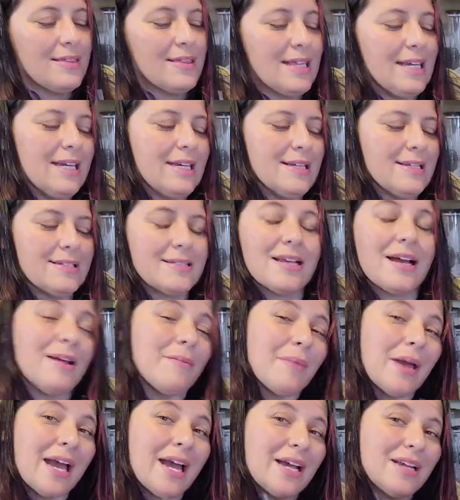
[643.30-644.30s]
These
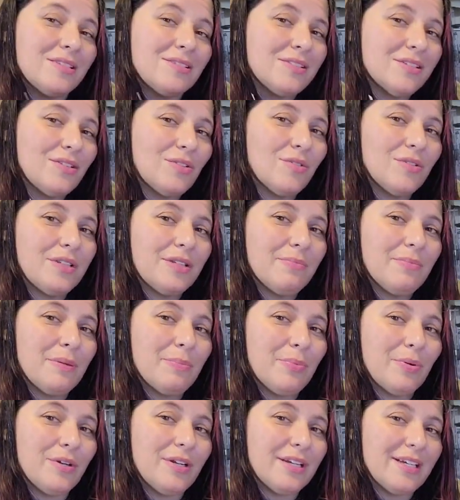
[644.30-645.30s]
I'm actually going to
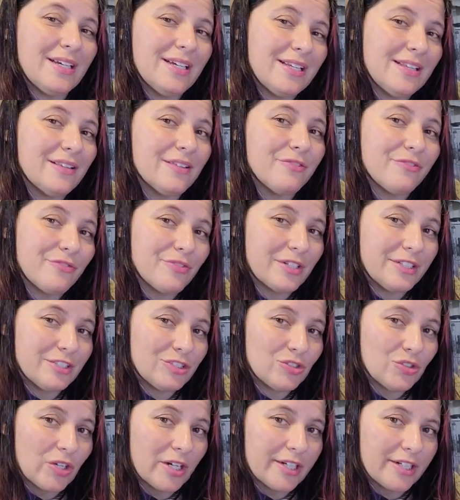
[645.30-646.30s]
be putting in the
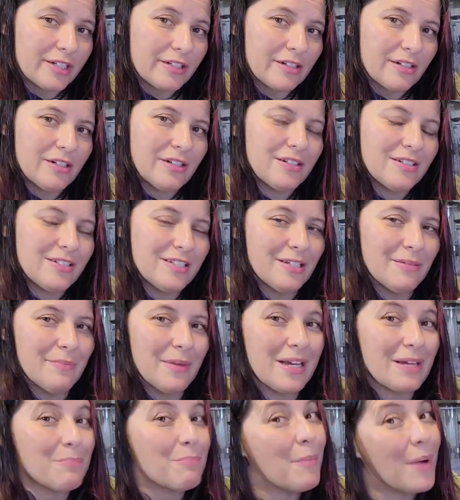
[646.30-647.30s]
freeze dryer to
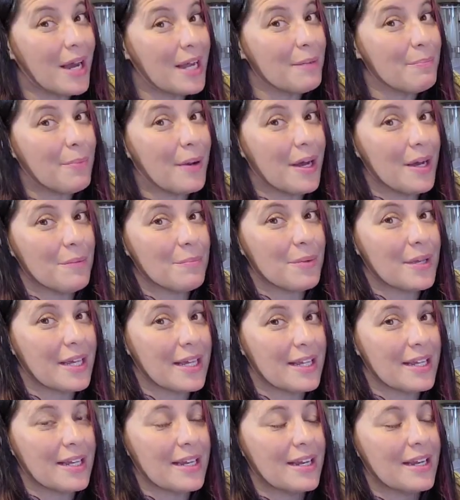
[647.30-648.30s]
make my
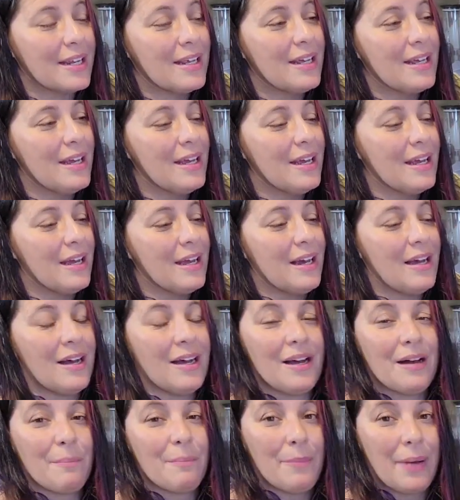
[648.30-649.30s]
pumpkin
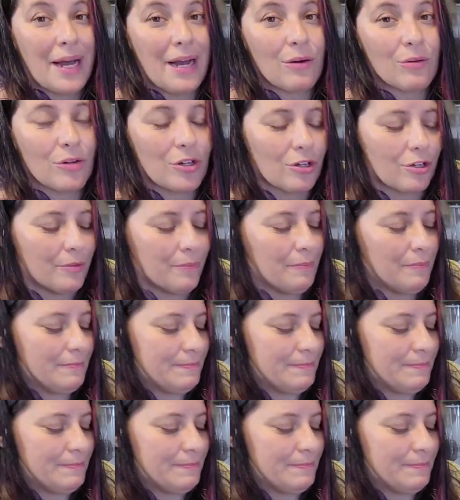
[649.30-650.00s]
powder.